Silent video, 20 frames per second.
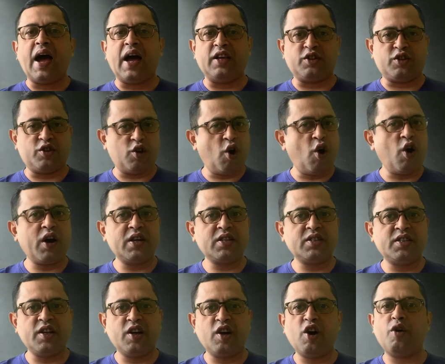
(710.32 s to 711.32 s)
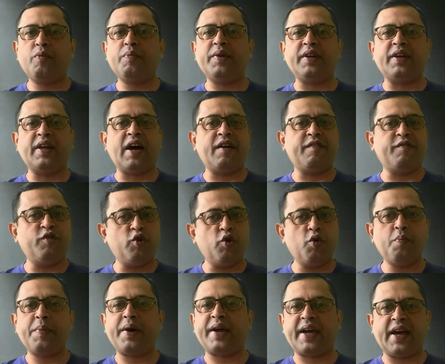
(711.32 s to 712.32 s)
As long as the government have
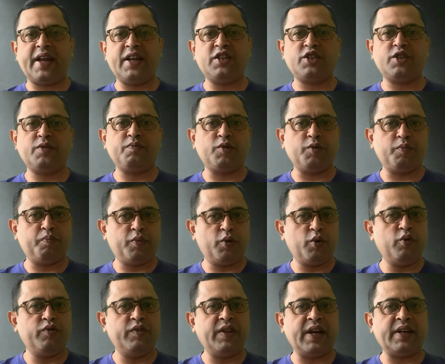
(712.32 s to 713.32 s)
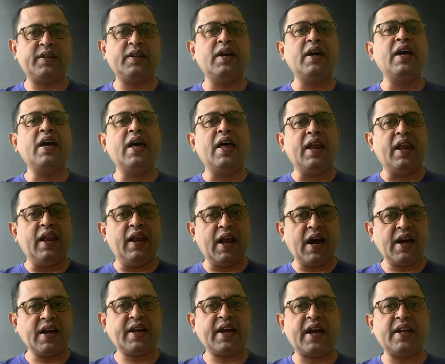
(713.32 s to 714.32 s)
no mechanism to prove that
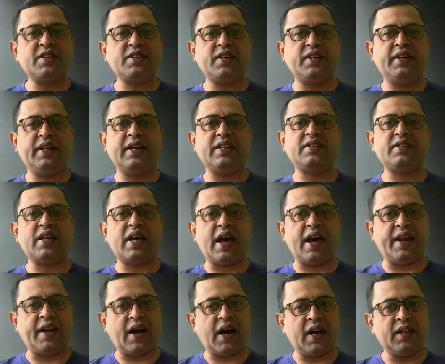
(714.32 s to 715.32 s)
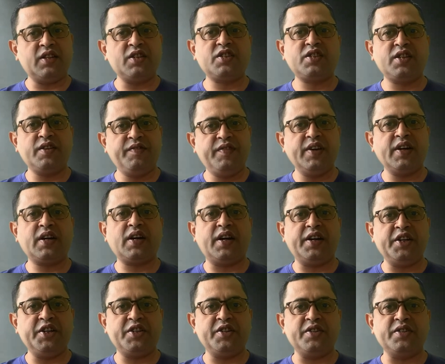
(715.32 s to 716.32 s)
lung cancer deaths and other severe
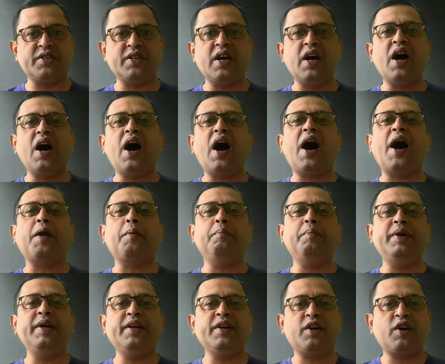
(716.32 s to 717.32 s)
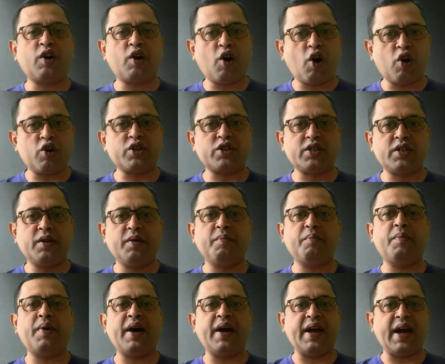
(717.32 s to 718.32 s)
conditions are being caused
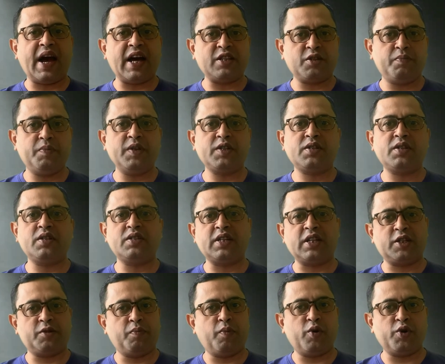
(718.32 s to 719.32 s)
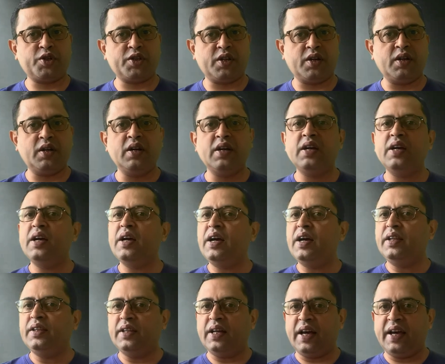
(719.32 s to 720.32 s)
by asbestos exposure,
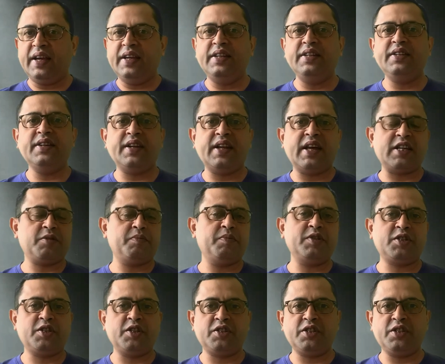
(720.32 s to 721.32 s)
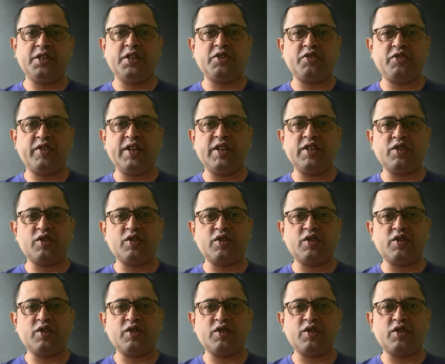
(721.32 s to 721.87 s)
the Indian asbestos industry